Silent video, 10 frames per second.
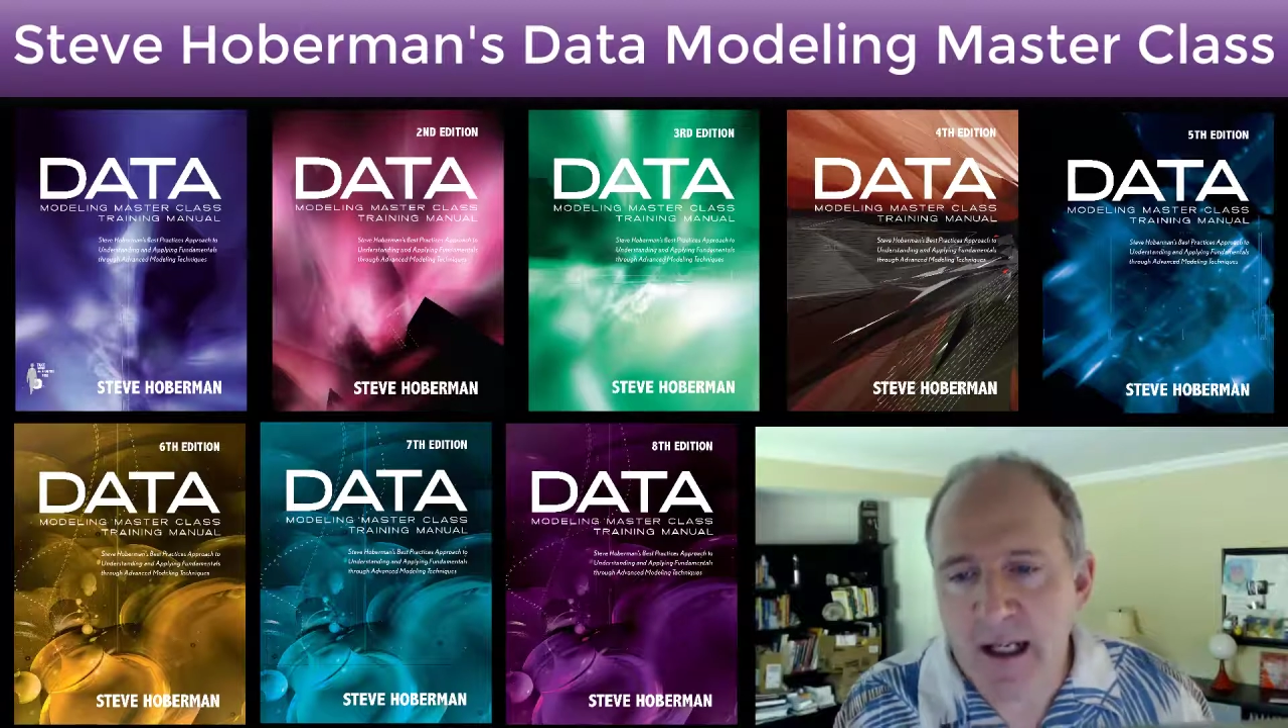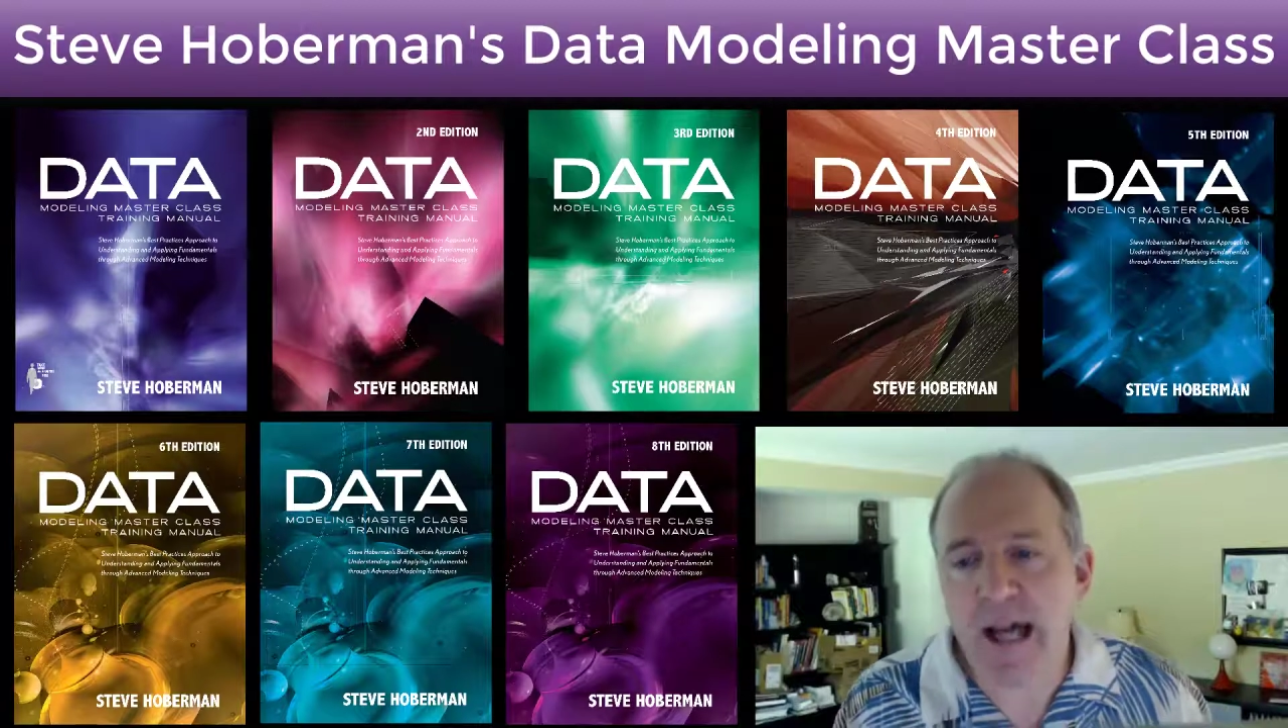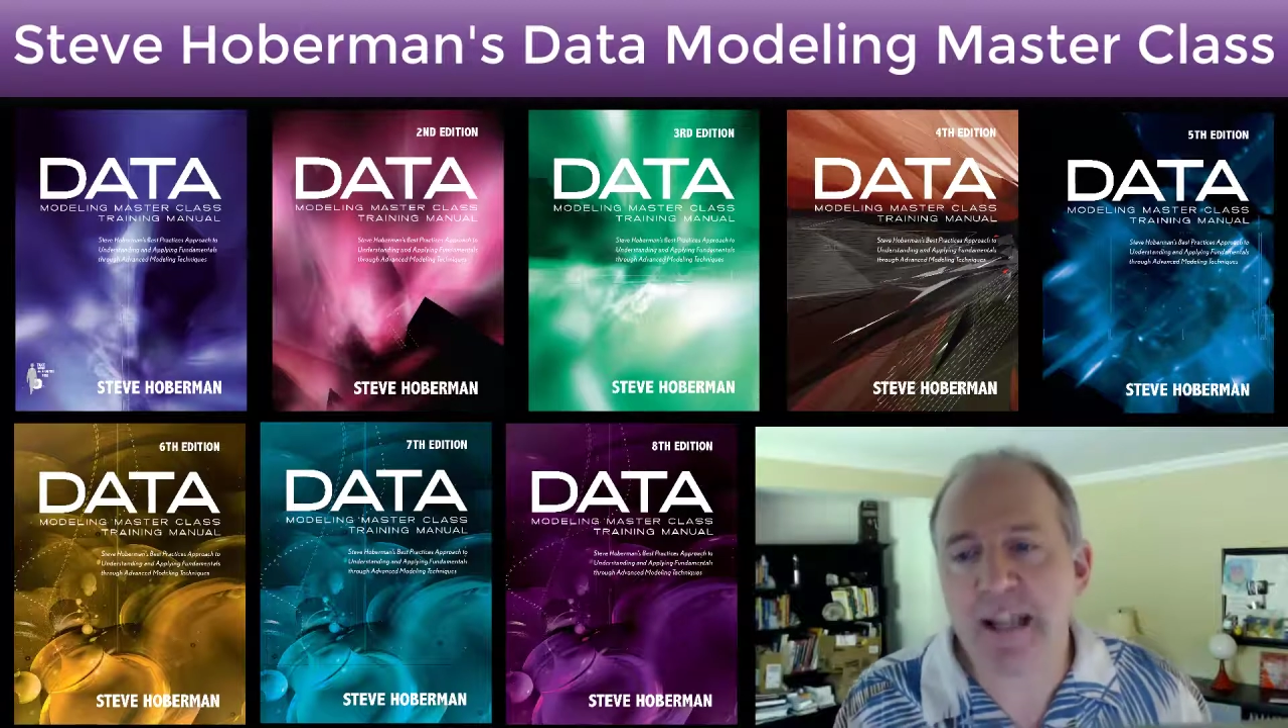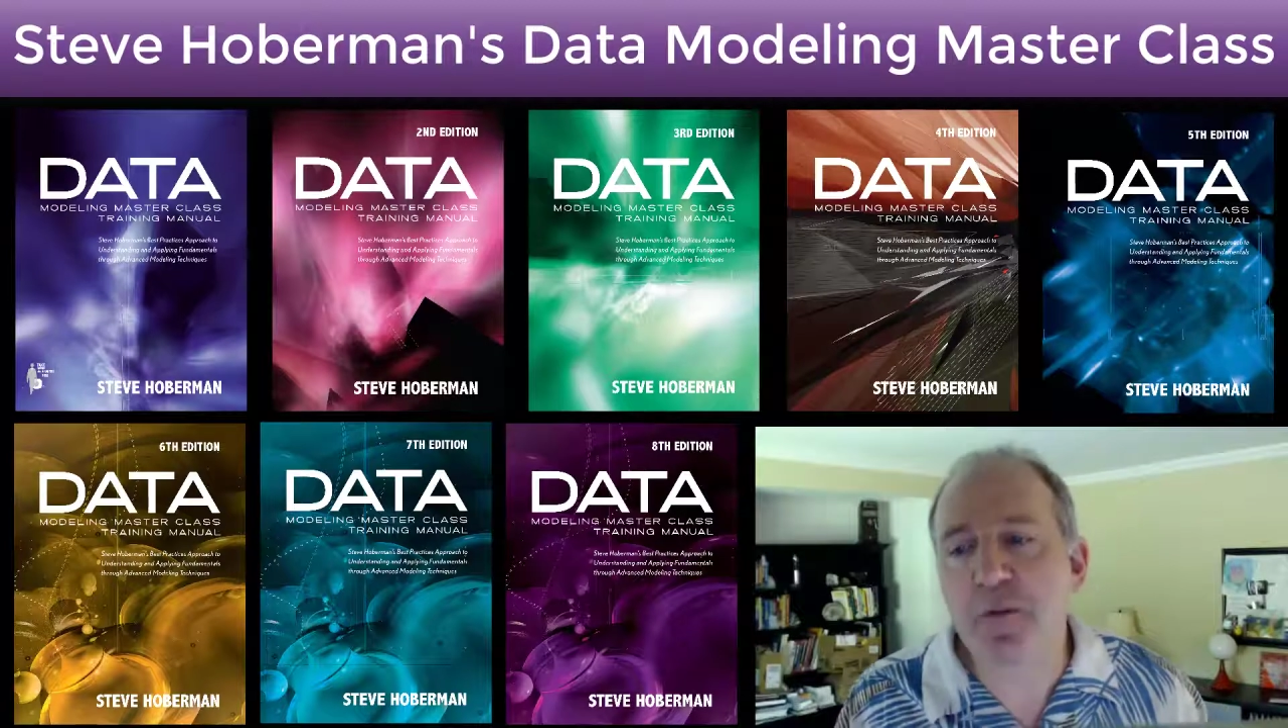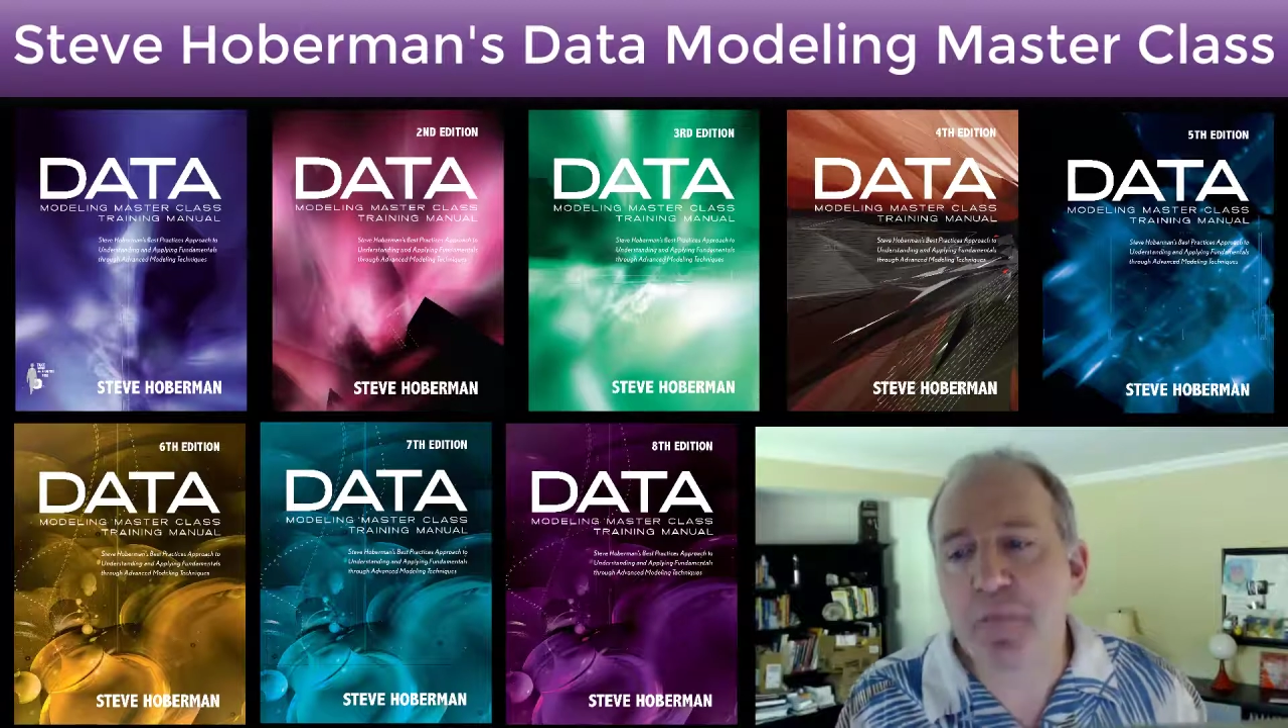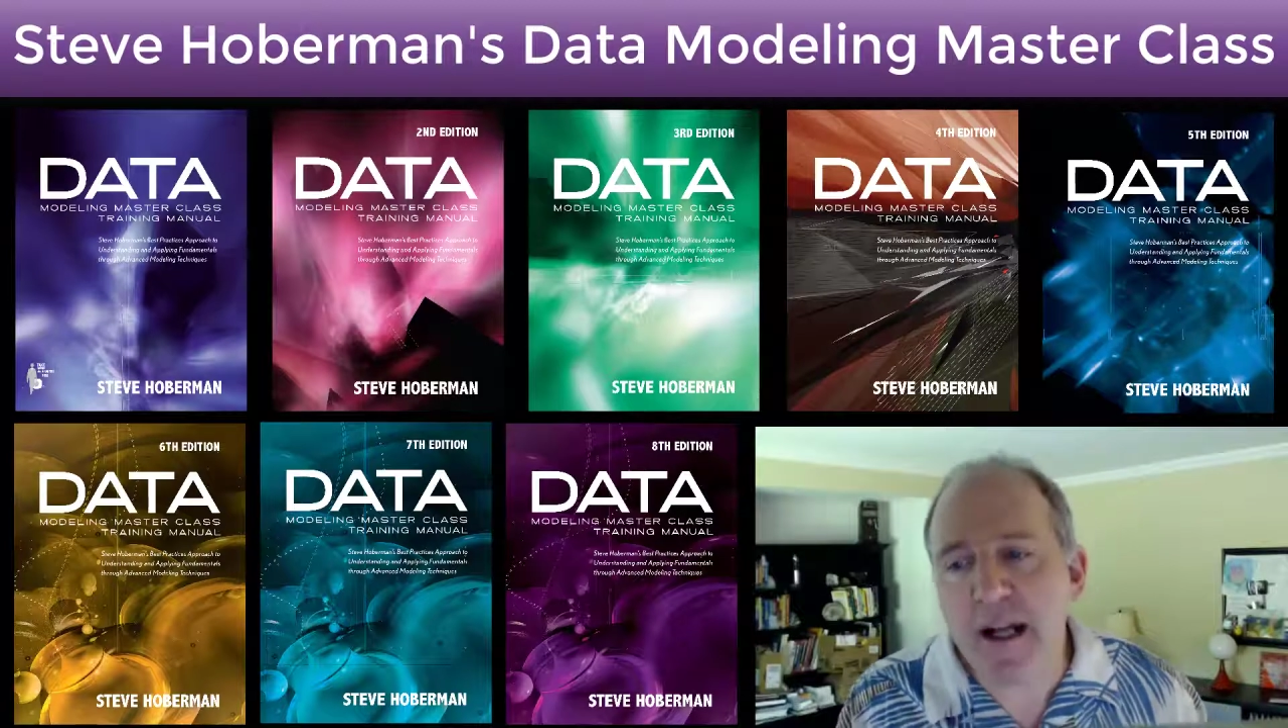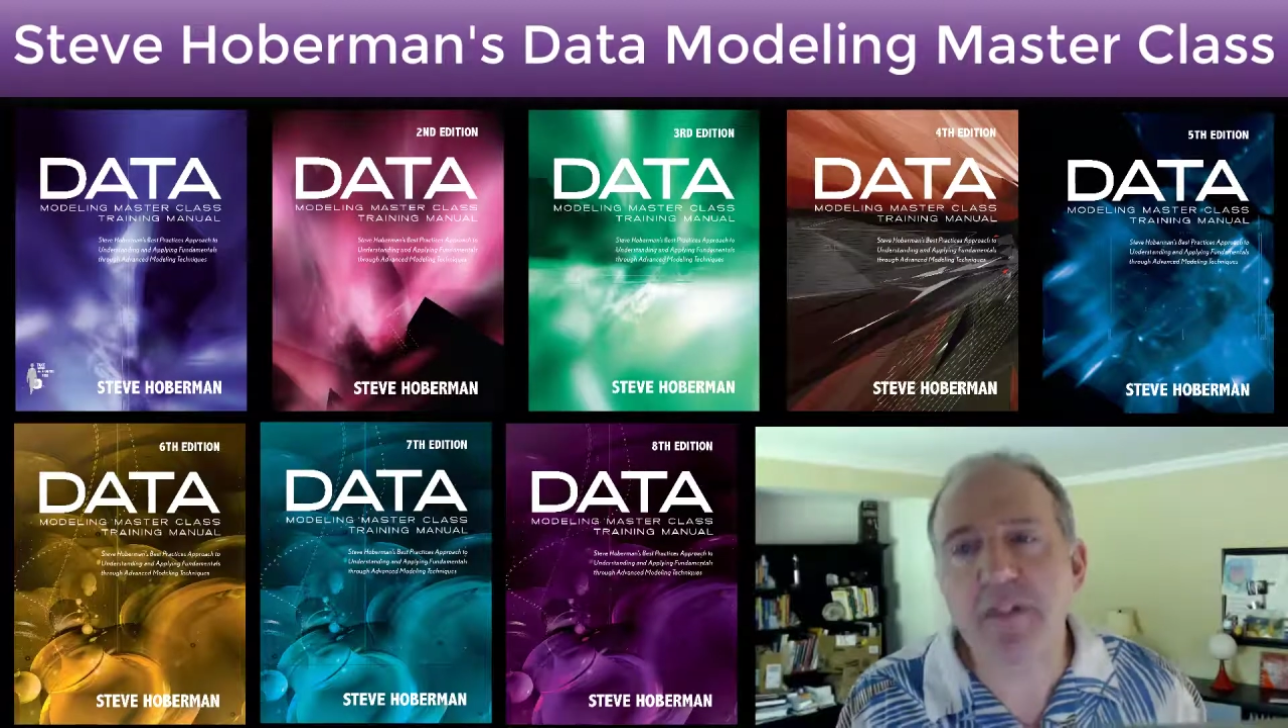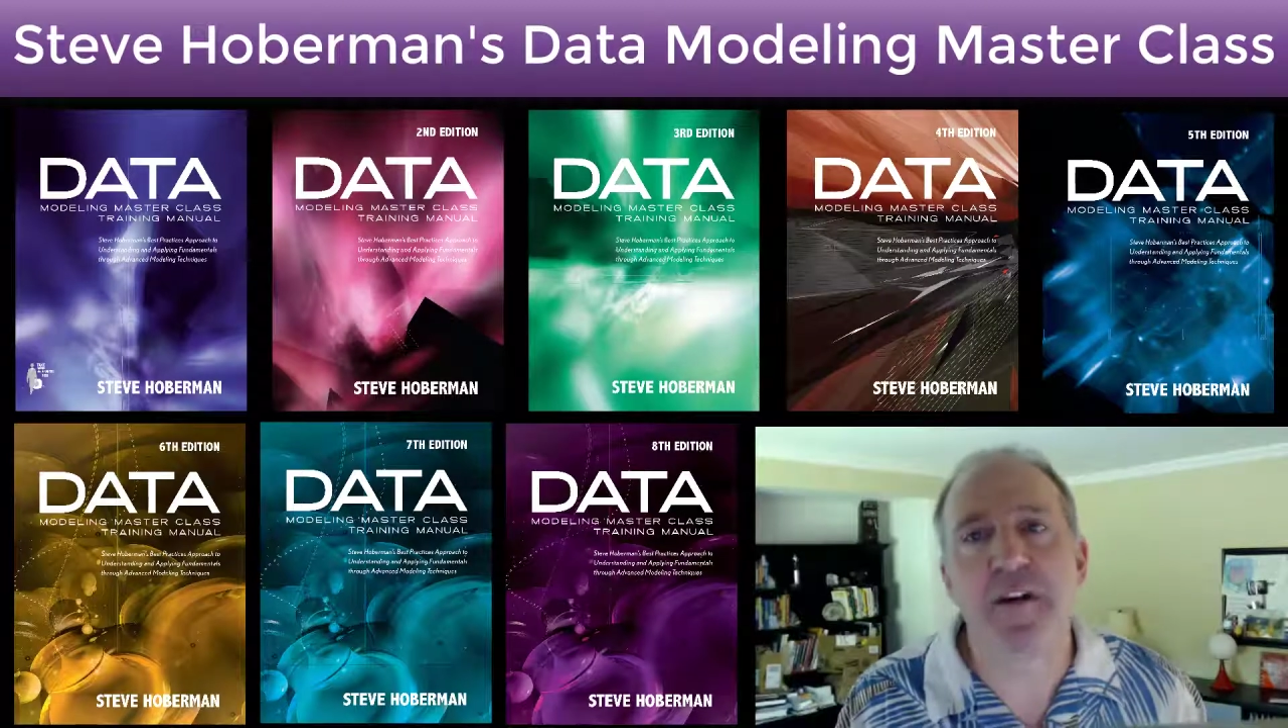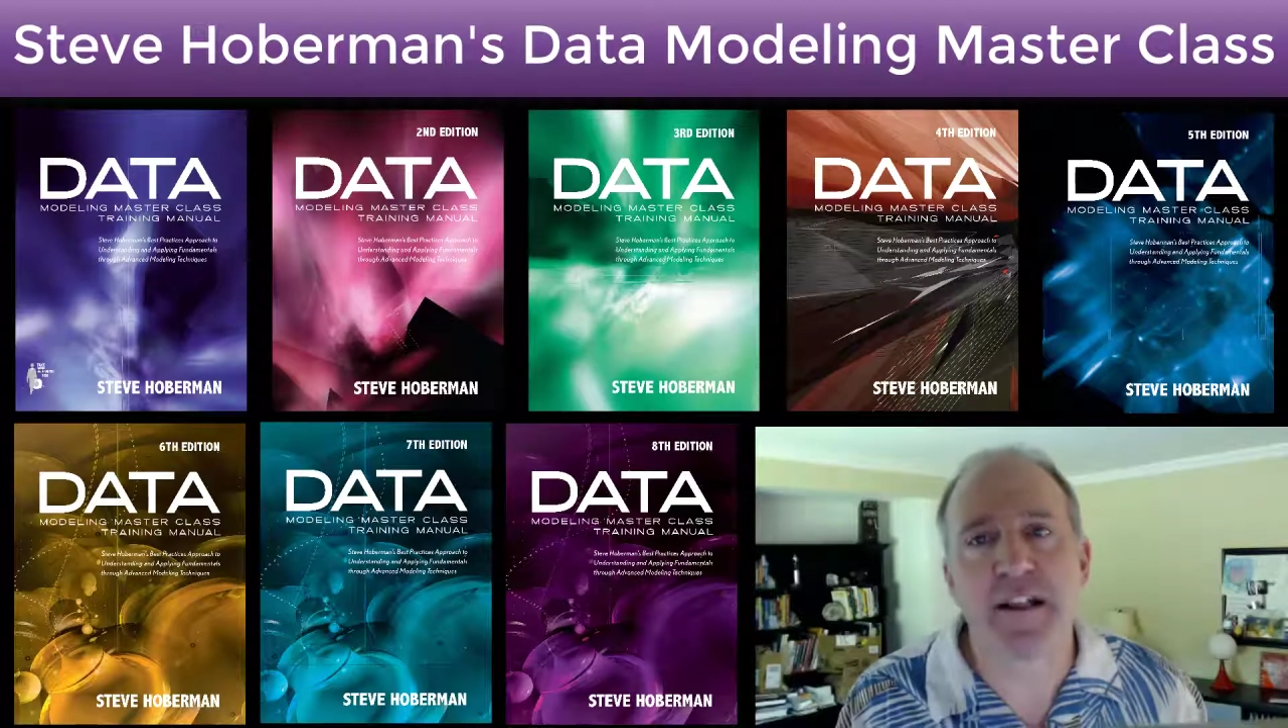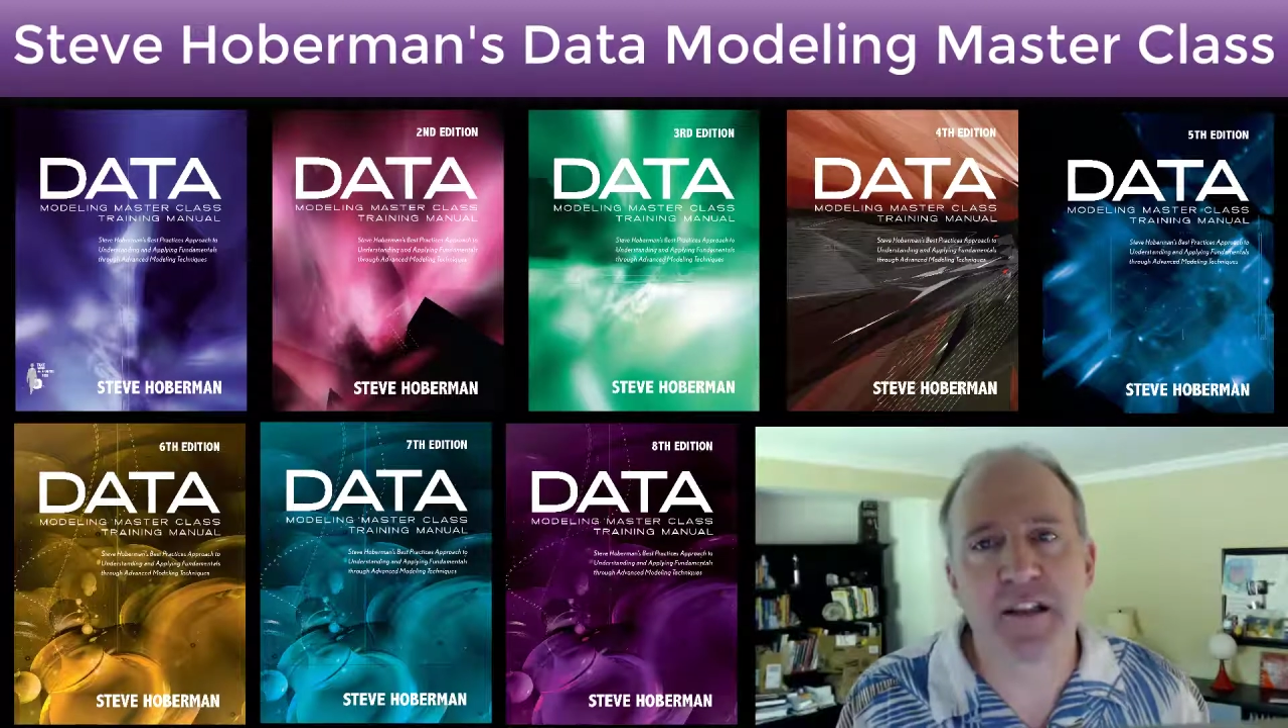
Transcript: And there are benefits